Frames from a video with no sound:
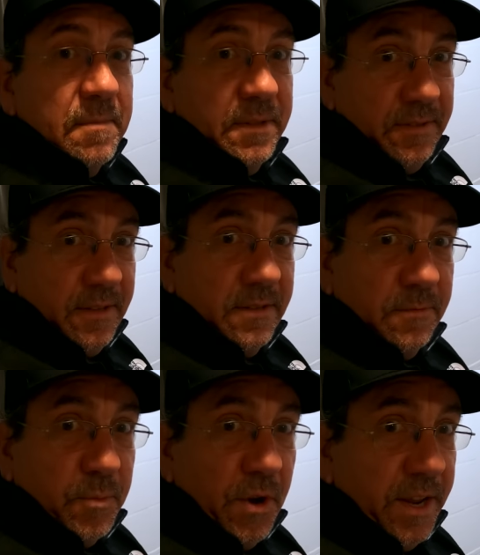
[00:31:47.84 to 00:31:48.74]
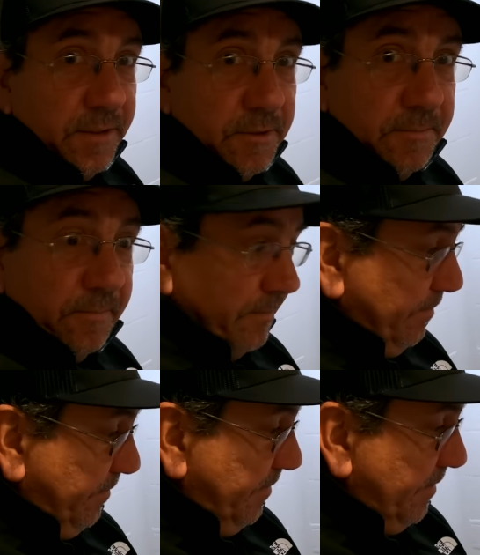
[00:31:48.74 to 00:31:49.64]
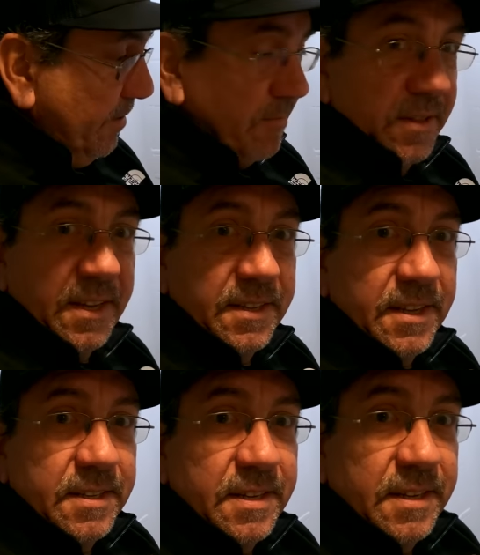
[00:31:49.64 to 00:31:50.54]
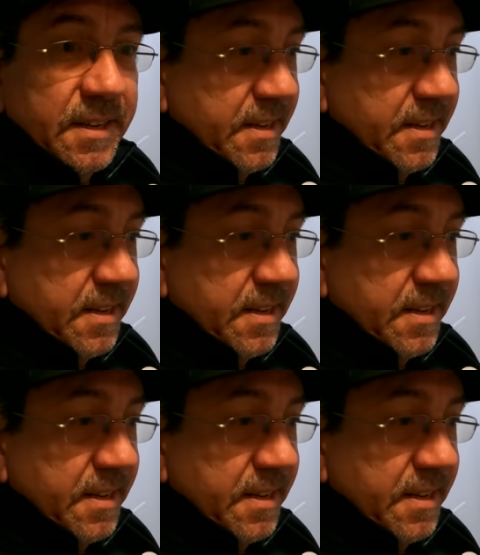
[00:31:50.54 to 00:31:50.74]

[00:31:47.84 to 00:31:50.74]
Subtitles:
But this is brilliant. Look what they did.